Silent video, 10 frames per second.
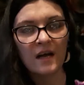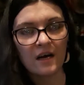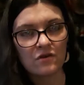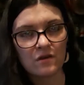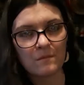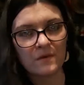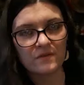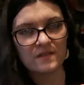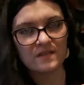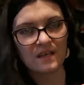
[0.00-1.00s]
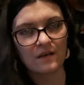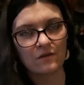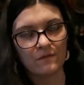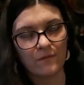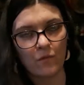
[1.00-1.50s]
how you can melt these
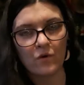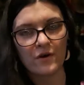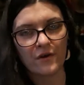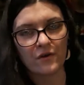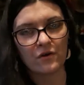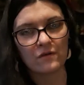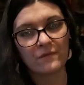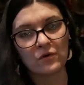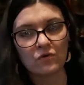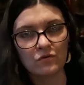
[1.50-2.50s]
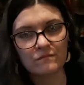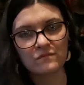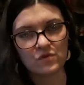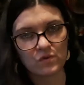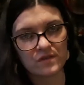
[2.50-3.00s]
down for your fuel
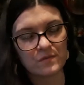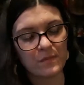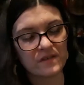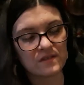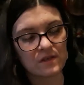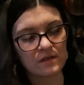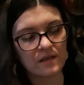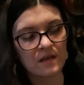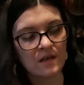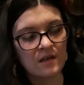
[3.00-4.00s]
source, basically.